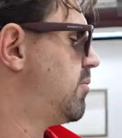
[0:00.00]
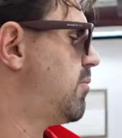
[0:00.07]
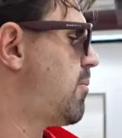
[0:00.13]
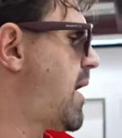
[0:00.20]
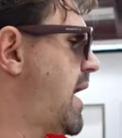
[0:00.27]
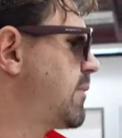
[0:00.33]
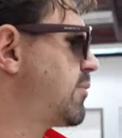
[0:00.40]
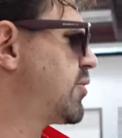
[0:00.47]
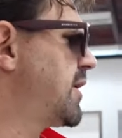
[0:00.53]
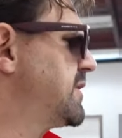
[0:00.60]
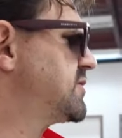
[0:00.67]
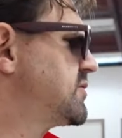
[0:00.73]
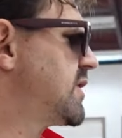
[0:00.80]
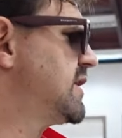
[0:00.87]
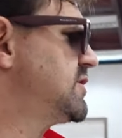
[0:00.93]
my
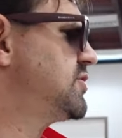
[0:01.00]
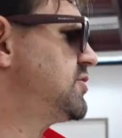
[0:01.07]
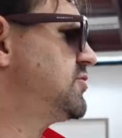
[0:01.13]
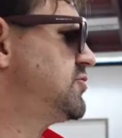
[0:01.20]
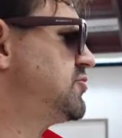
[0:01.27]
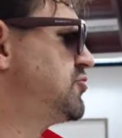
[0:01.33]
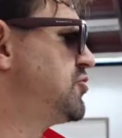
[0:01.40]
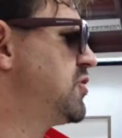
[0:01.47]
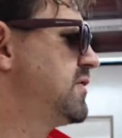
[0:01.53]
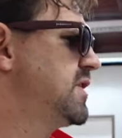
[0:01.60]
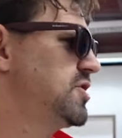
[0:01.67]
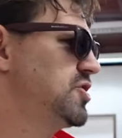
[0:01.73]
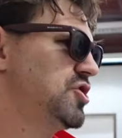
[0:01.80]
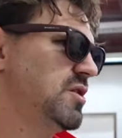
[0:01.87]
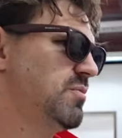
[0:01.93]
price range. Do you have
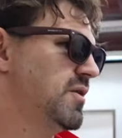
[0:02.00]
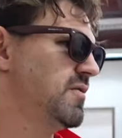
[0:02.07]
any cheaper